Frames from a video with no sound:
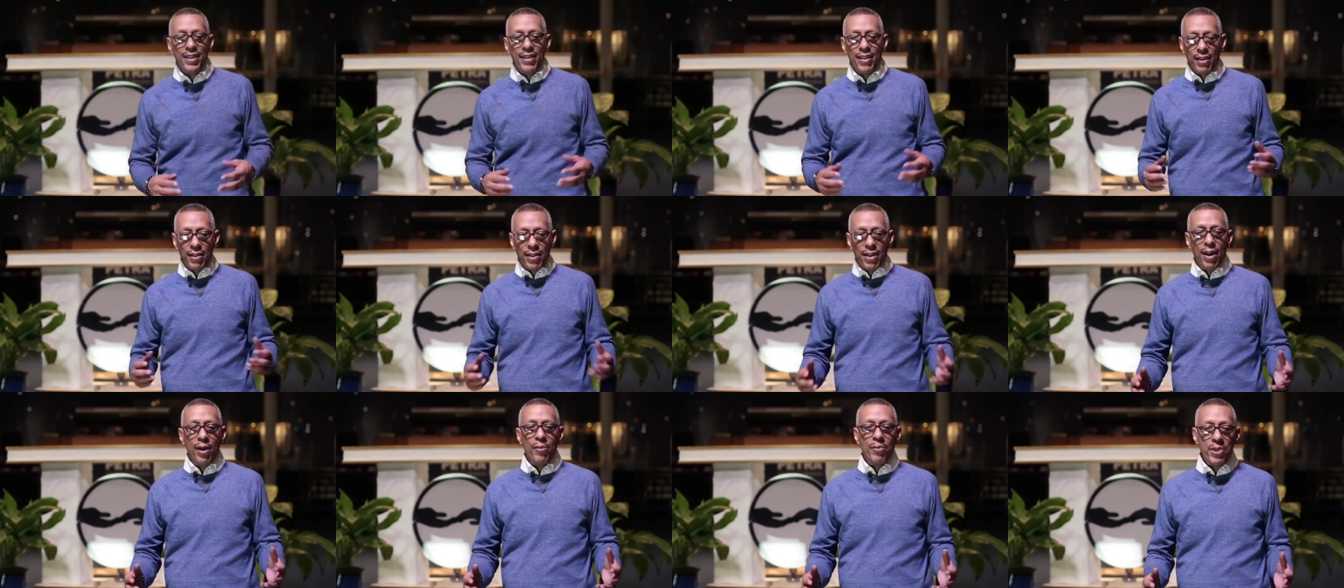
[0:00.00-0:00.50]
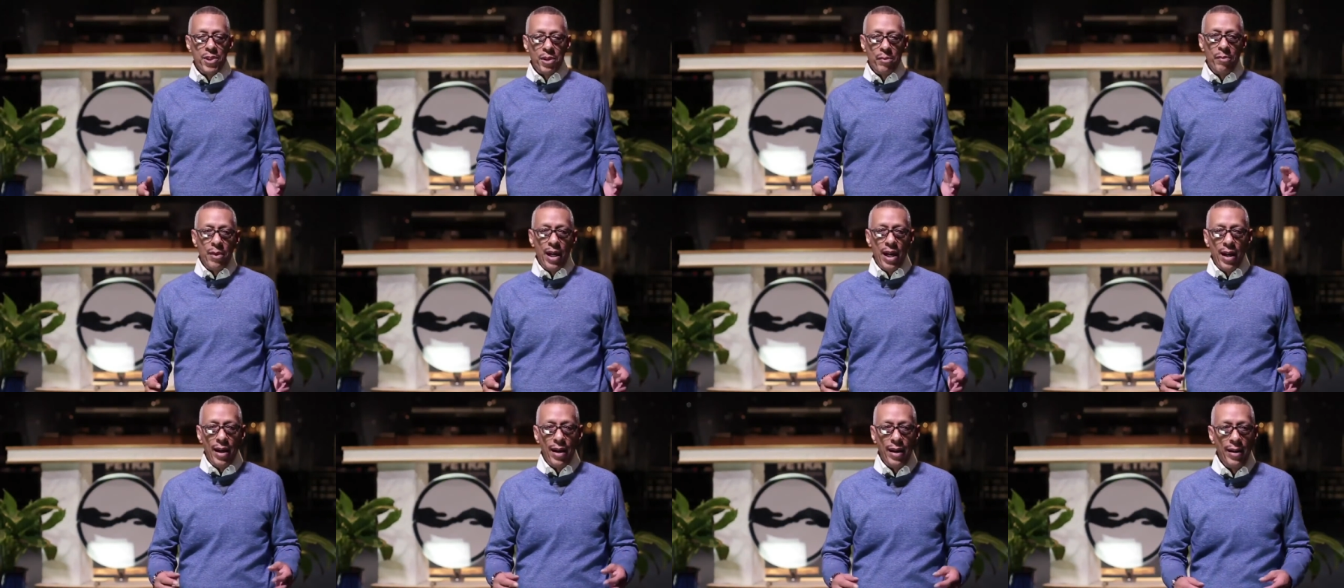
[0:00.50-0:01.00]
that come to
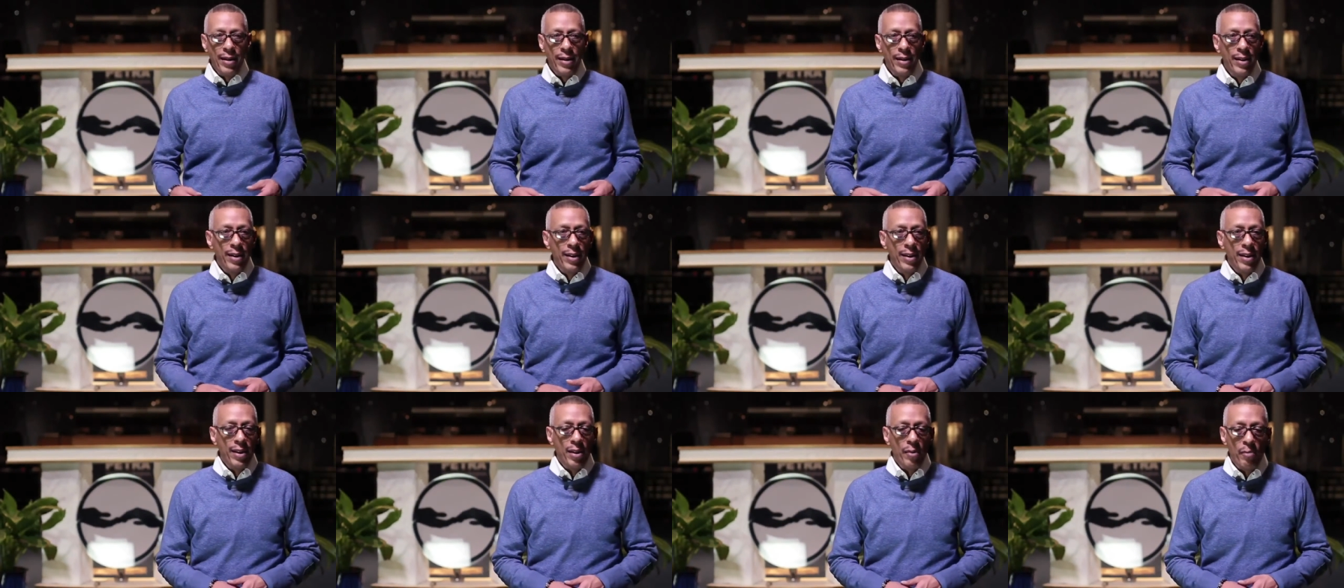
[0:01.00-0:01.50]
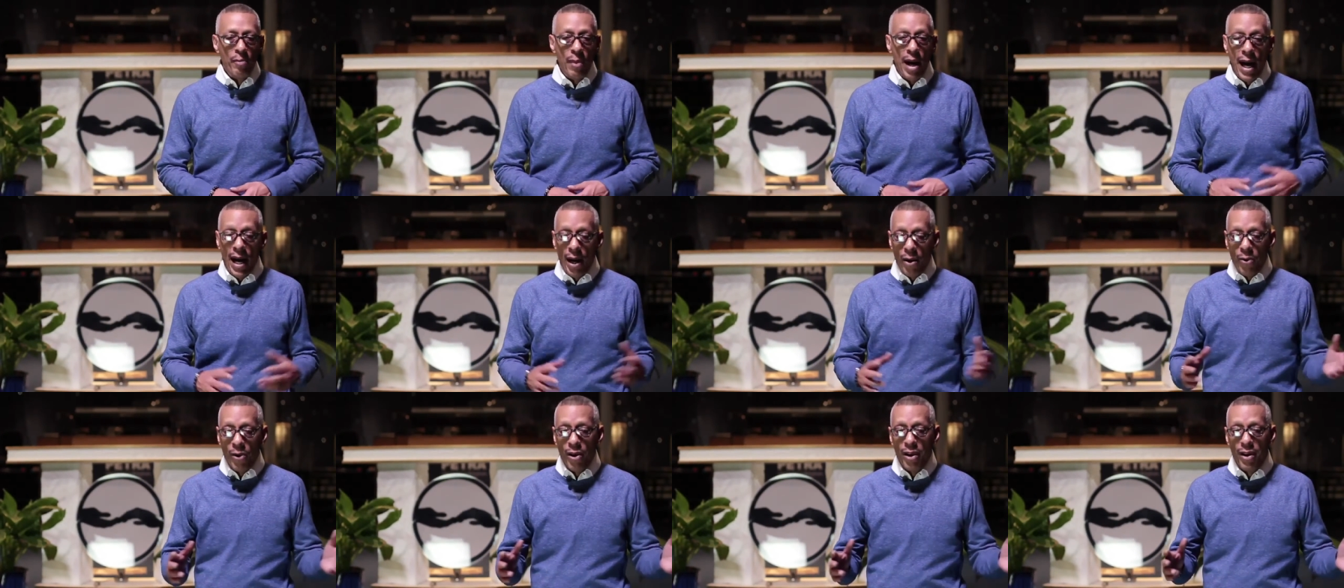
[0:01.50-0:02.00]
mind.
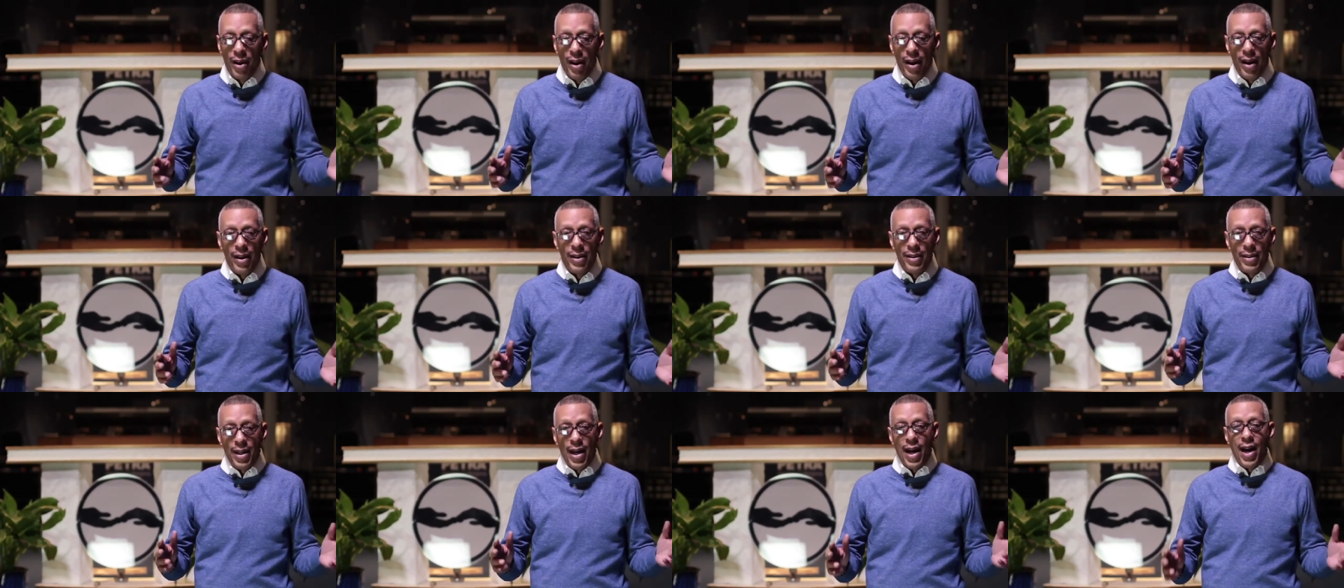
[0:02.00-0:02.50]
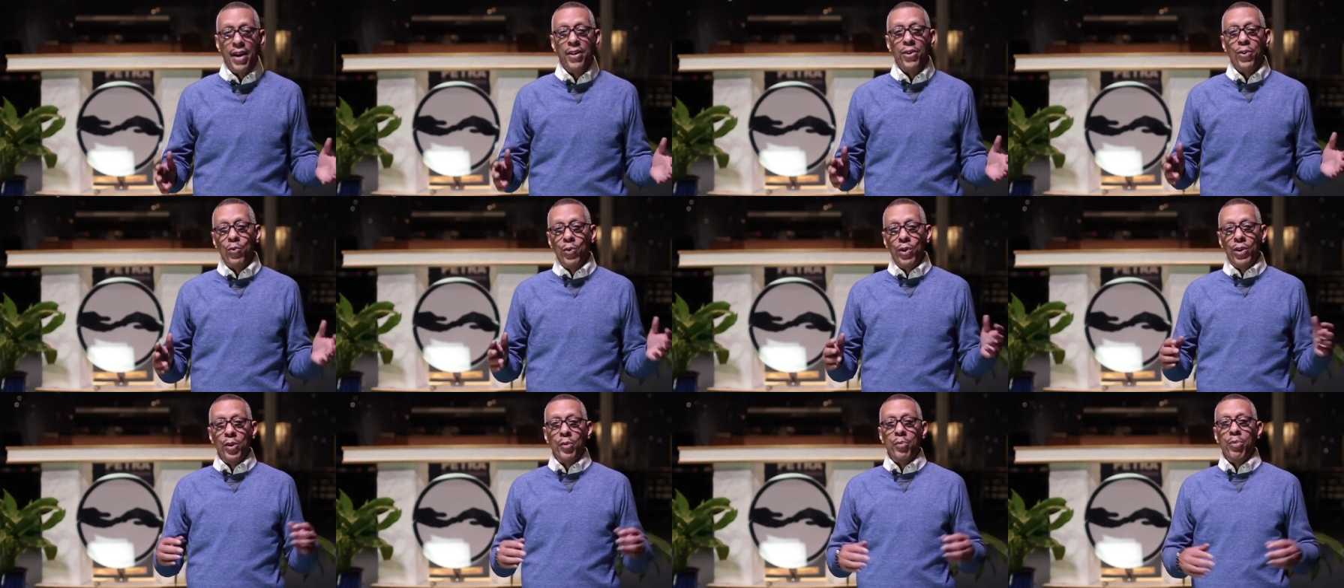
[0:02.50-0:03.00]
Myra and Donna
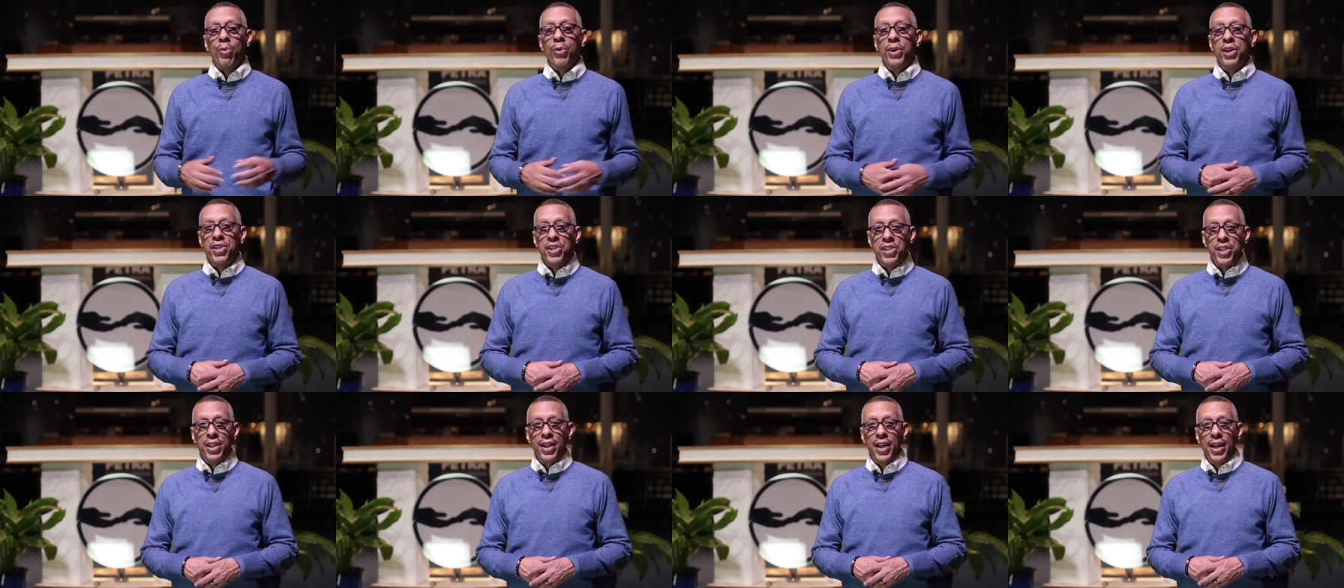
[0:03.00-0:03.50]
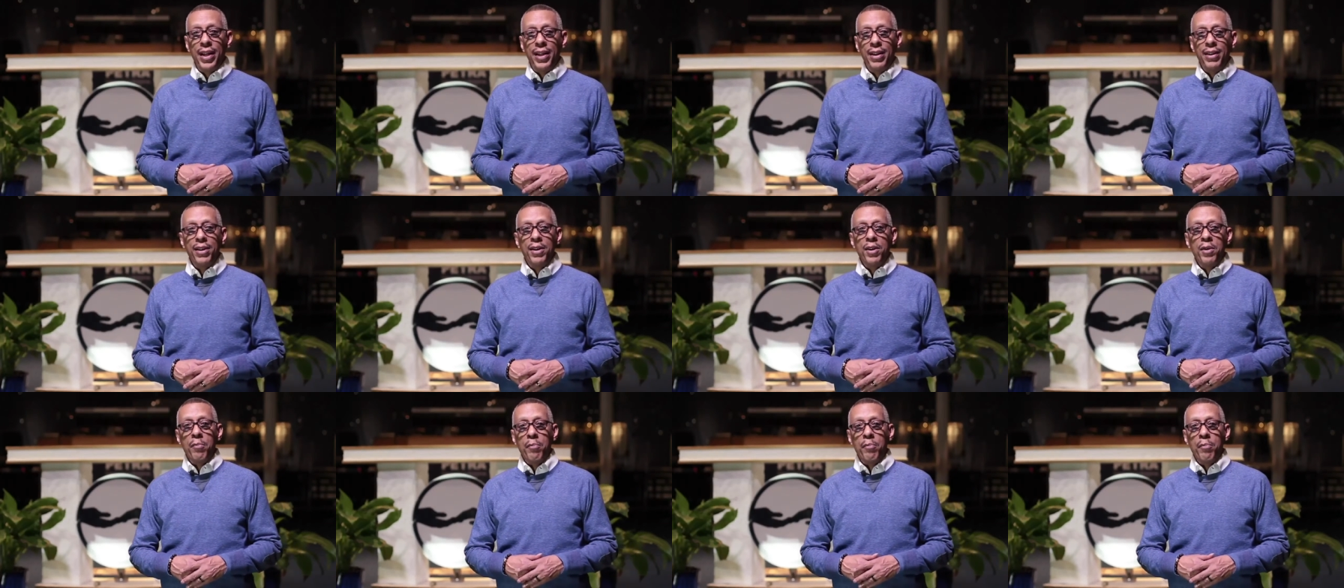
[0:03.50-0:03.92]
will appreciate